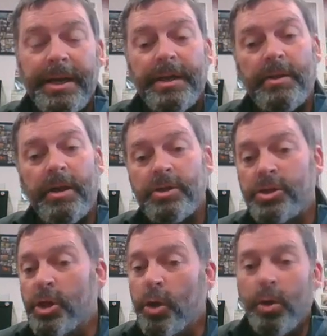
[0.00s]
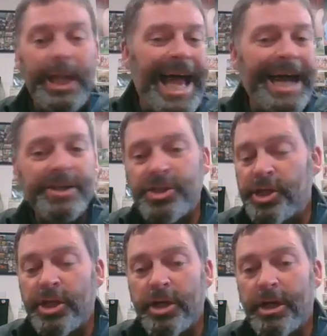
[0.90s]
There's no last
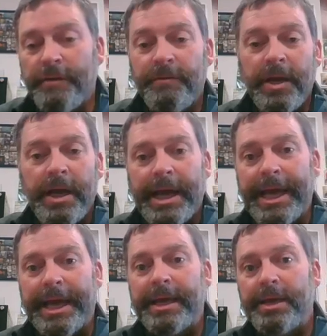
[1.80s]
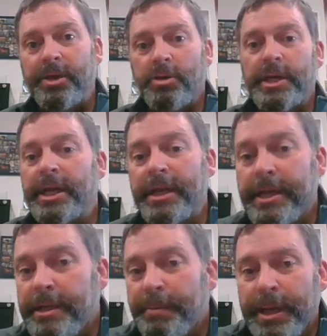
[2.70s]
year of, hey, you'll get an
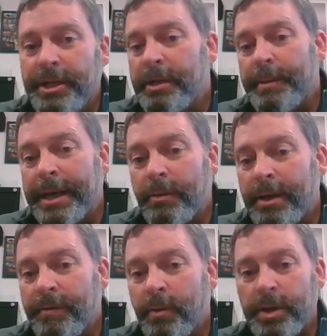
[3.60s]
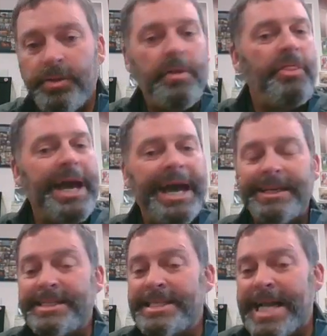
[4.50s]
incomplete and you can make it whenever you want to. That
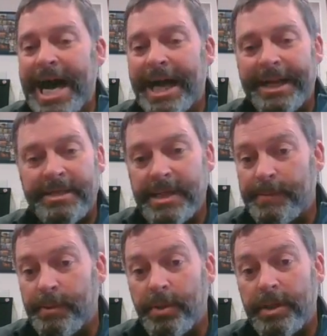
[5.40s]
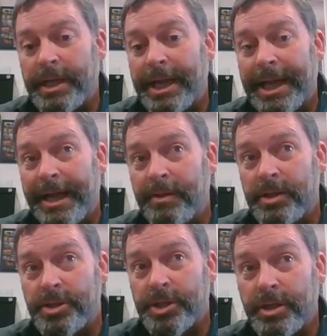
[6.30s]
is not acceptable and not allowed
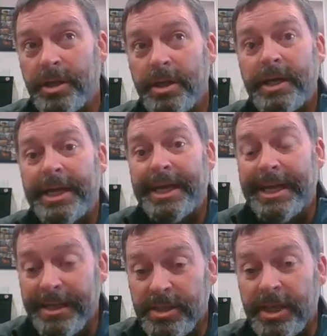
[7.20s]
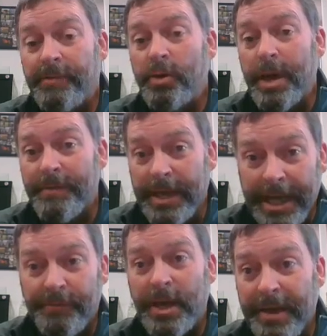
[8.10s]
this year. It is, if you have an
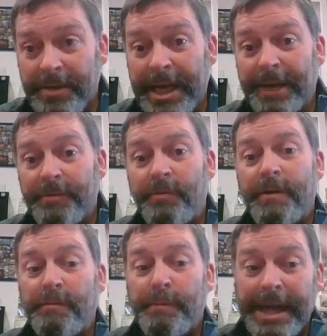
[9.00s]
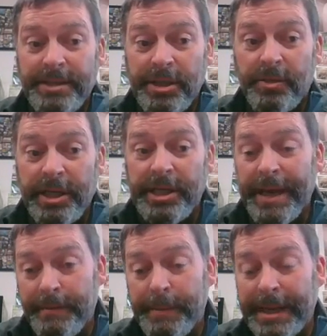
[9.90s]
F, you have an F. If you have a passing grade, you
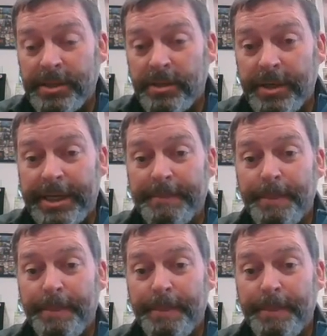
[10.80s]
have a passing grade.